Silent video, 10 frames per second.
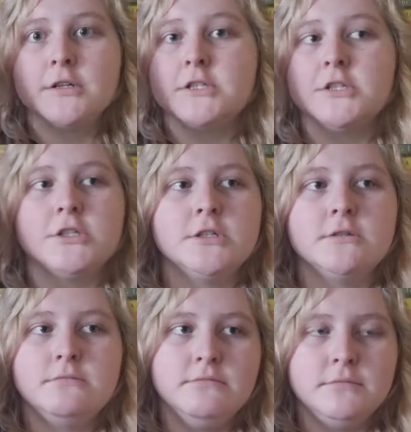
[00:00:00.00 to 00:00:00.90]
She
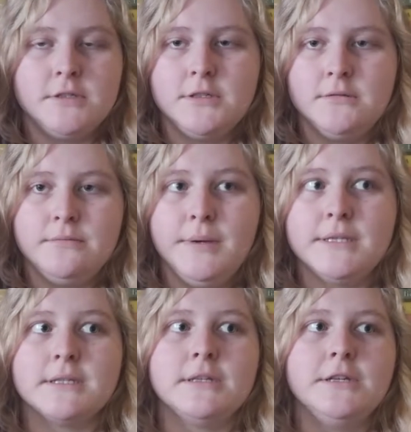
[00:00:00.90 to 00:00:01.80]

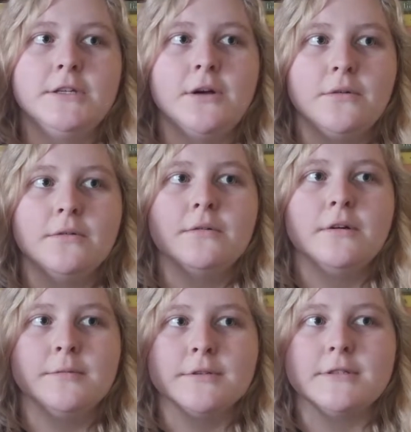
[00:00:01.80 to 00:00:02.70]
basically,
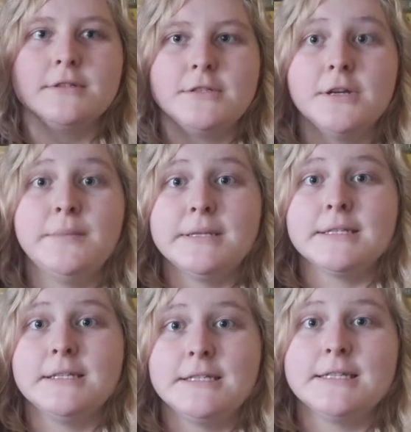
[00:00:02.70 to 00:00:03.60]
she
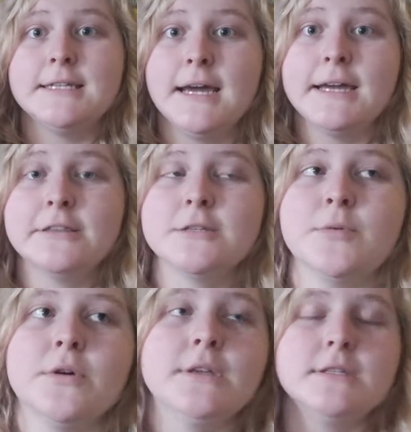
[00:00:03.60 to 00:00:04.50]
basically needs to die at this
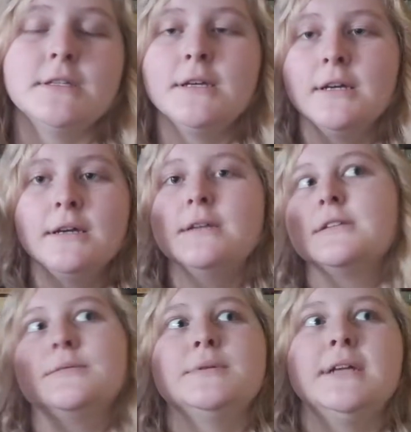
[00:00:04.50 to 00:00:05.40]
point.
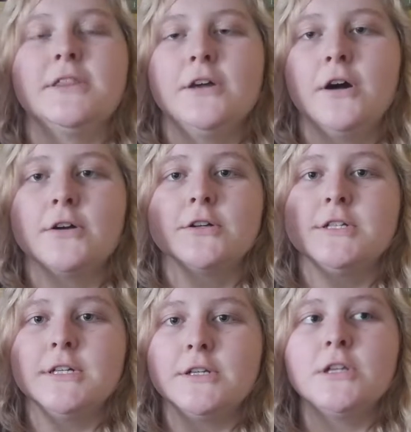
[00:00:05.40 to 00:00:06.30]
To protect the honor,
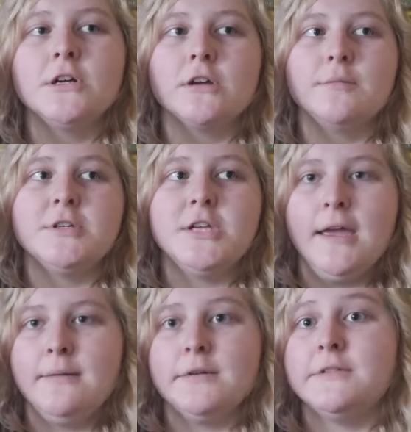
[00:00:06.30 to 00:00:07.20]
she can no longer be
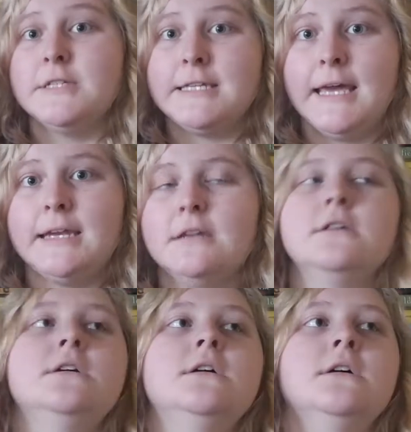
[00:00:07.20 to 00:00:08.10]
shamed if she's dead.
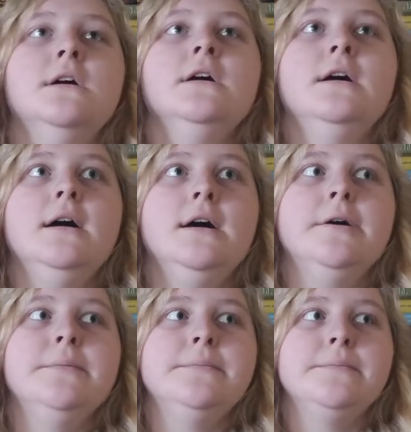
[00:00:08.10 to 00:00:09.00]

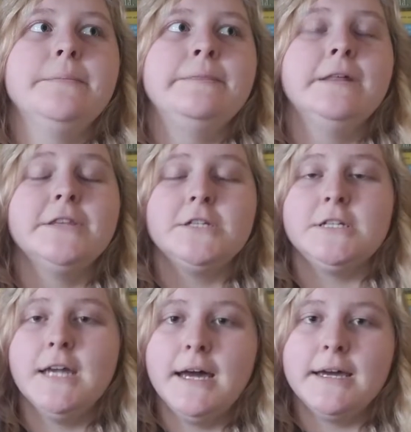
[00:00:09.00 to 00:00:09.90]
Not that she
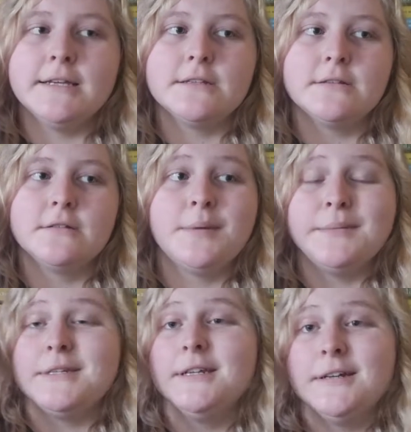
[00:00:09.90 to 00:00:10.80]
dies, or maybe
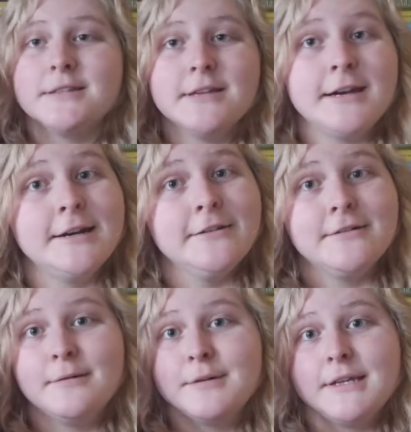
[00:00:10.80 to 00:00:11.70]
she does. I don't know.
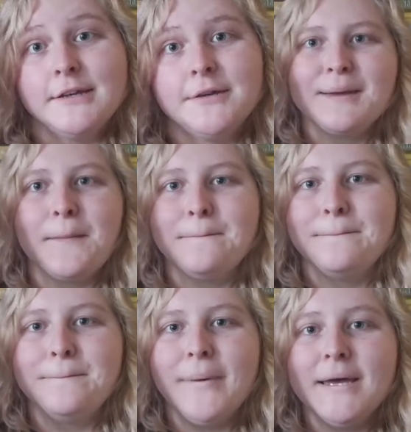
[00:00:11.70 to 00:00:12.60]
I won't tell you.
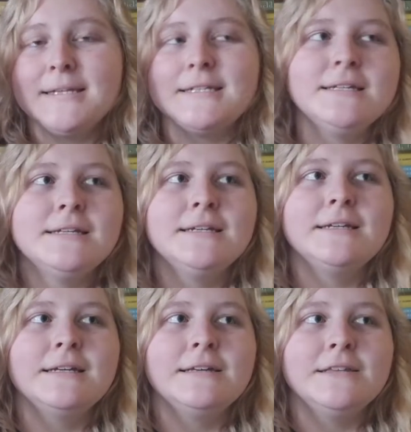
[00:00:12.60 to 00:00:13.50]
But
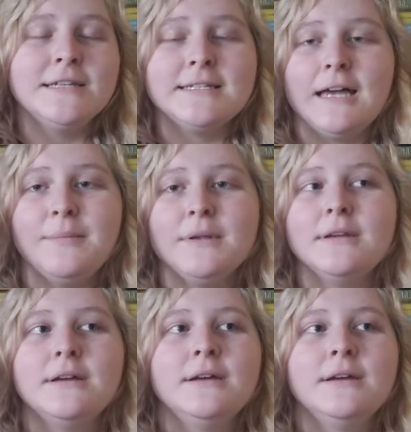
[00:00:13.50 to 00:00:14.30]
things happen.